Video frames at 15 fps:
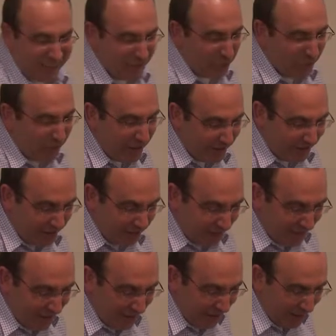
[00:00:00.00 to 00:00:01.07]
heard
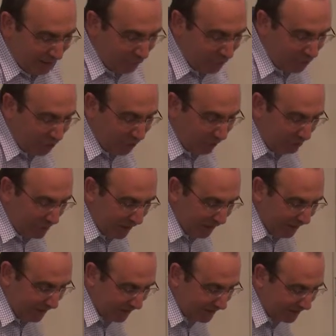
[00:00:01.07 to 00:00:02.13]
Udi Shapira
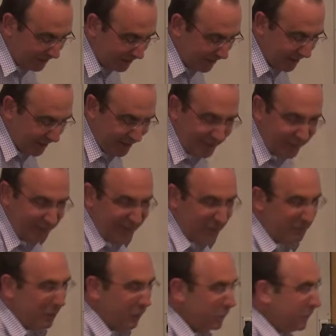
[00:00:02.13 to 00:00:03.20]
yesterday
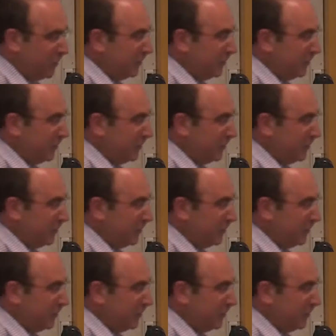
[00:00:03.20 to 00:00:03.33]
about